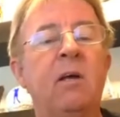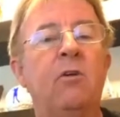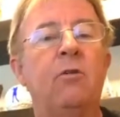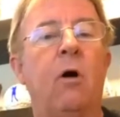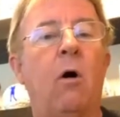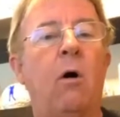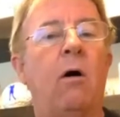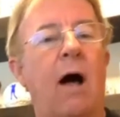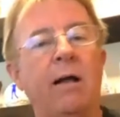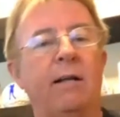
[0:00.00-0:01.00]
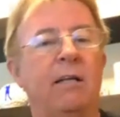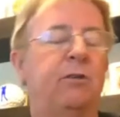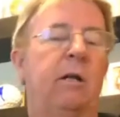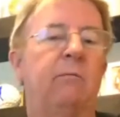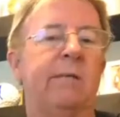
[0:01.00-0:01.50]
So
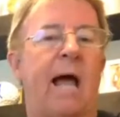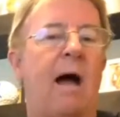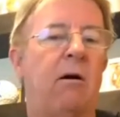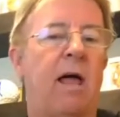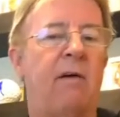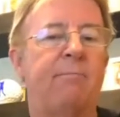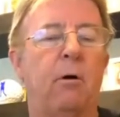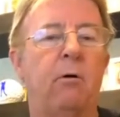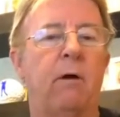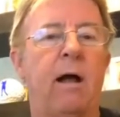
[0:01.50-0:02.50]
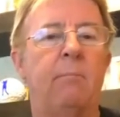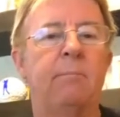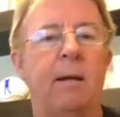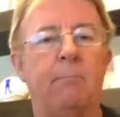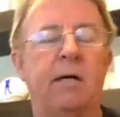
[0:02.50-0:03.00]
initially it was an hour-and-a-half program,
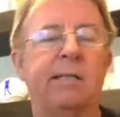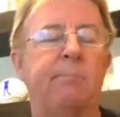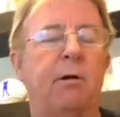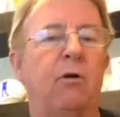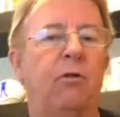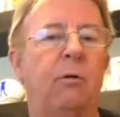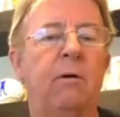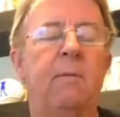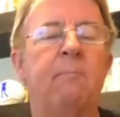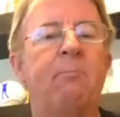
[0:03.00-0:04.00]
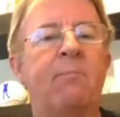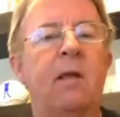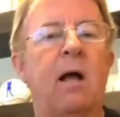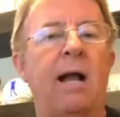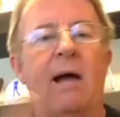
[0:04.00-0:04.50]
$10 a person.
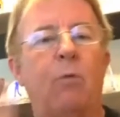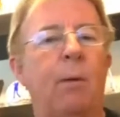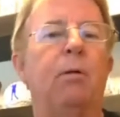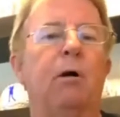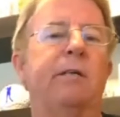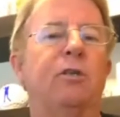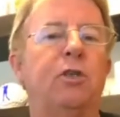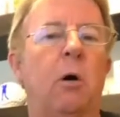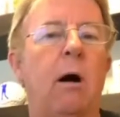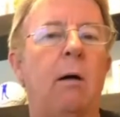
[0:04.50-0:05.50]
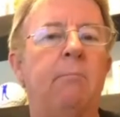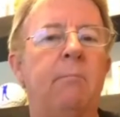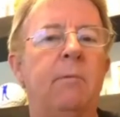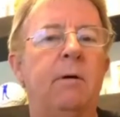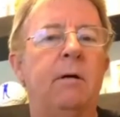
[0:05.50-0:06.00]
I'd have one person show up.
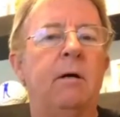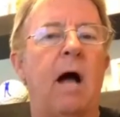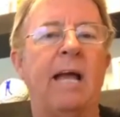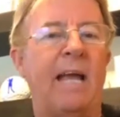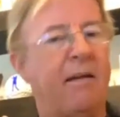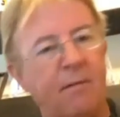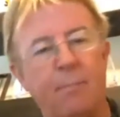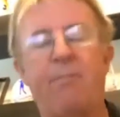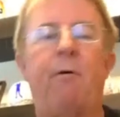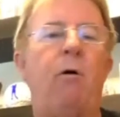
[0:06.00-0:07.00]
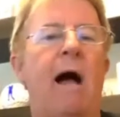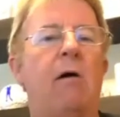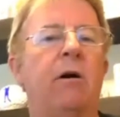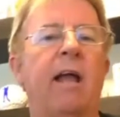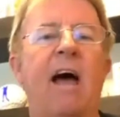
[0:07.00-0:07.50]
I gave them a full
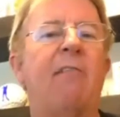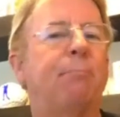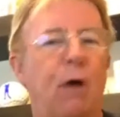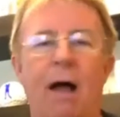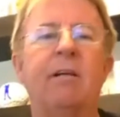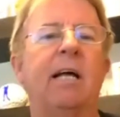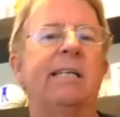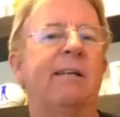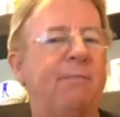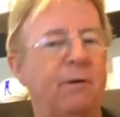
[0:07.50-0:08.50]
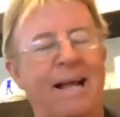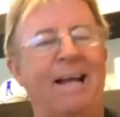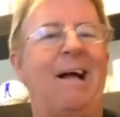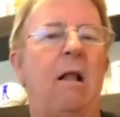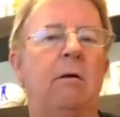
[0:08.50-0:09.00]
hour-and-a-half private lesson for
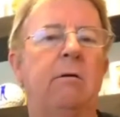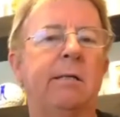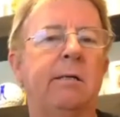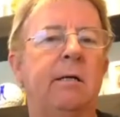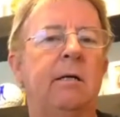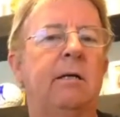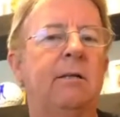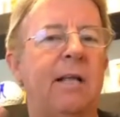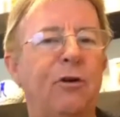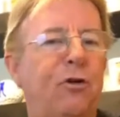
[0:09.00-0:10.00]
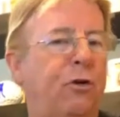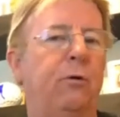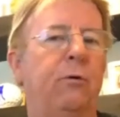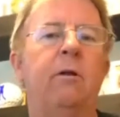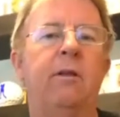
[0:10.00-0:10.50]
$10. Then
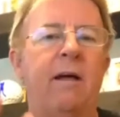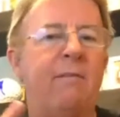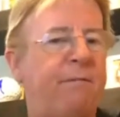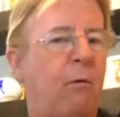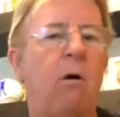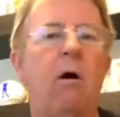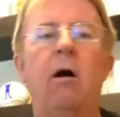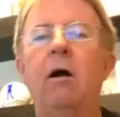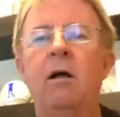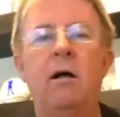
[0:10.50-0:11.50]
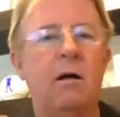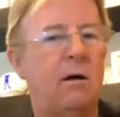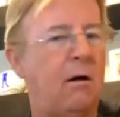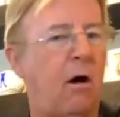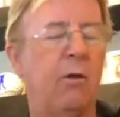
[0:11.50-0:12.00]
2, then 4,
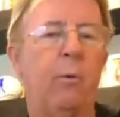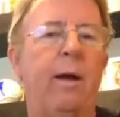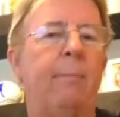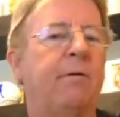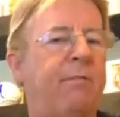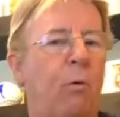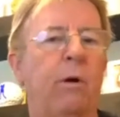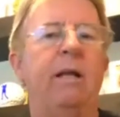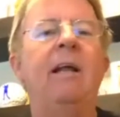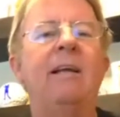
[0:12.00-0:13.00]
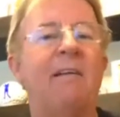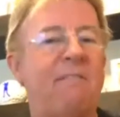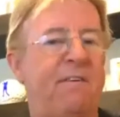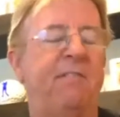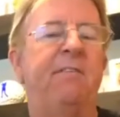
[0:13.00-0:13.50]
all the way up to 40 to
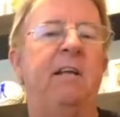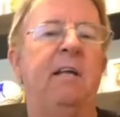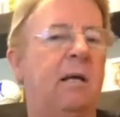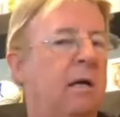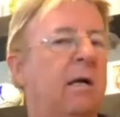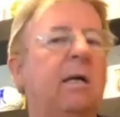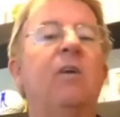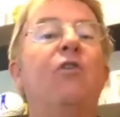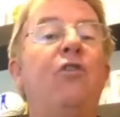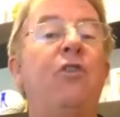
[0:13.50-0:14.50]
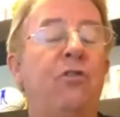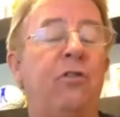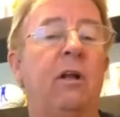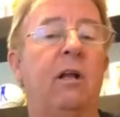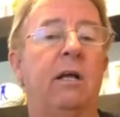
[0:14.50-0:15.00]
50
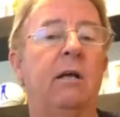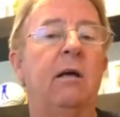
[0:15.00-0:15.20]
consistently.